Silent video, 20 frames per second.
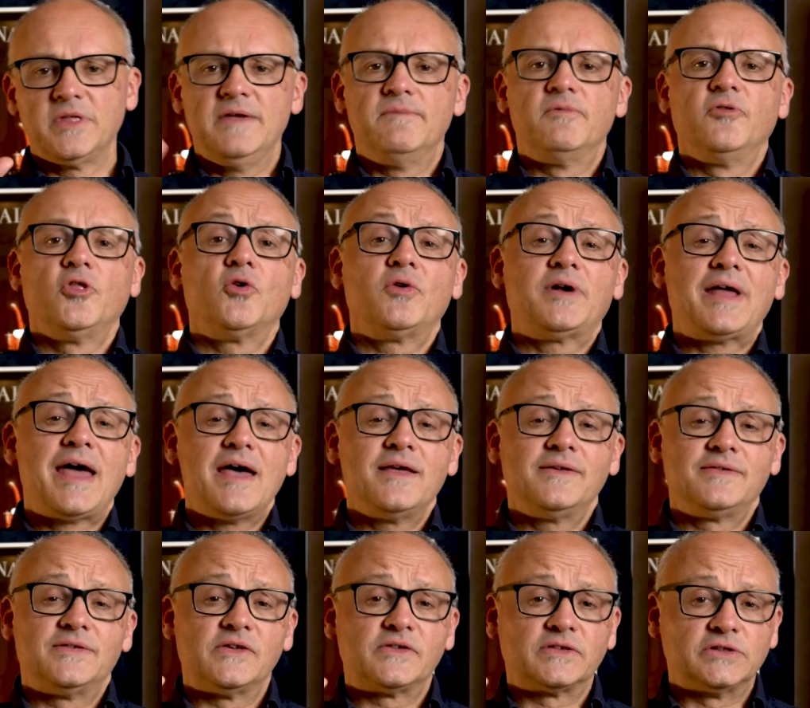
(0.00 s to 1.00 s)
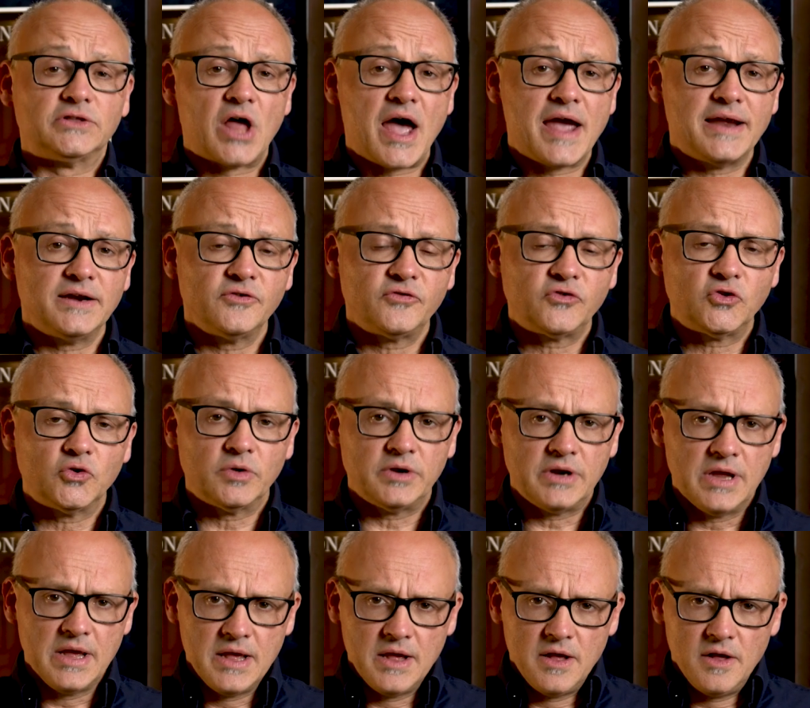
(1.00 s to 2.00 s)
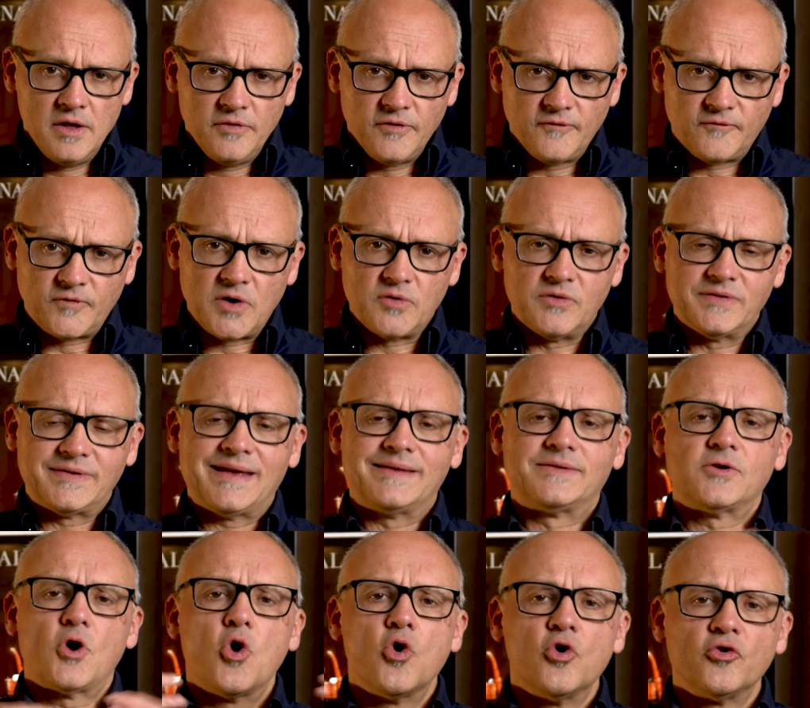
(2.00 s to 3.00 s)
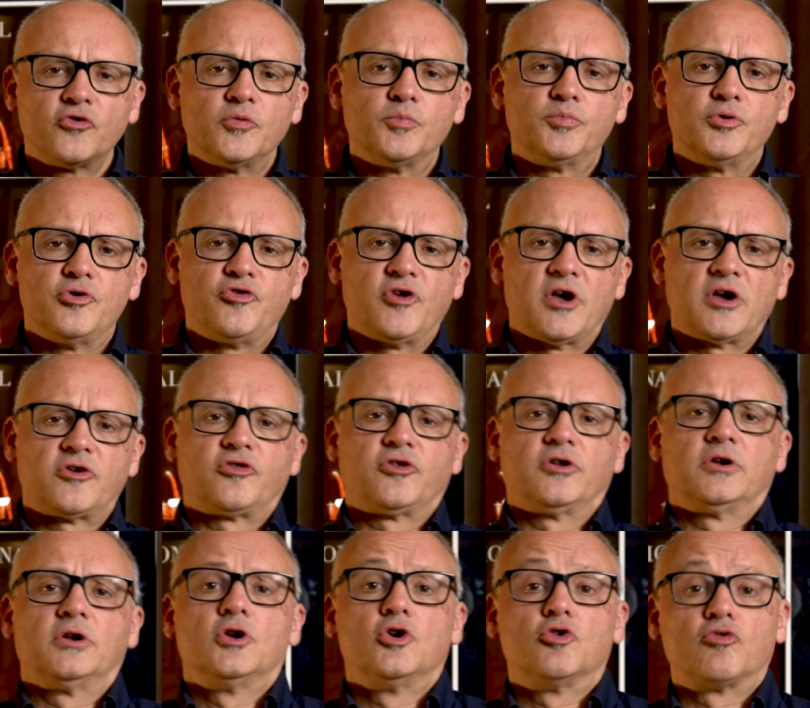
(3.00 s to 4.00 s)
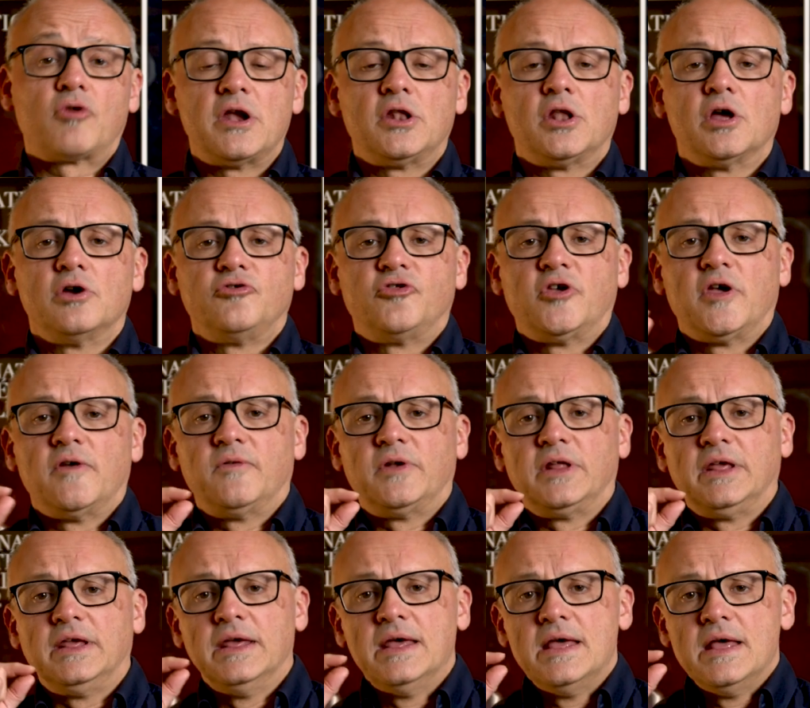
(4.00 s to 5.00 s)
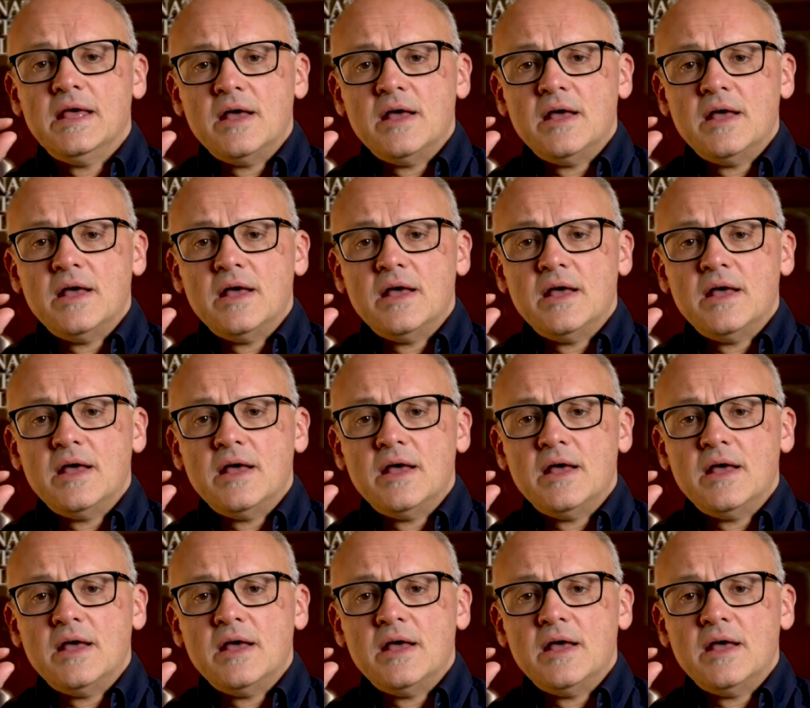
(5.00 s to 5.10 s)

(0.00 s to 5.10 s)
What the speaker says: Even though it has this lightness to it, the fragrance has awesome projection, great longevity.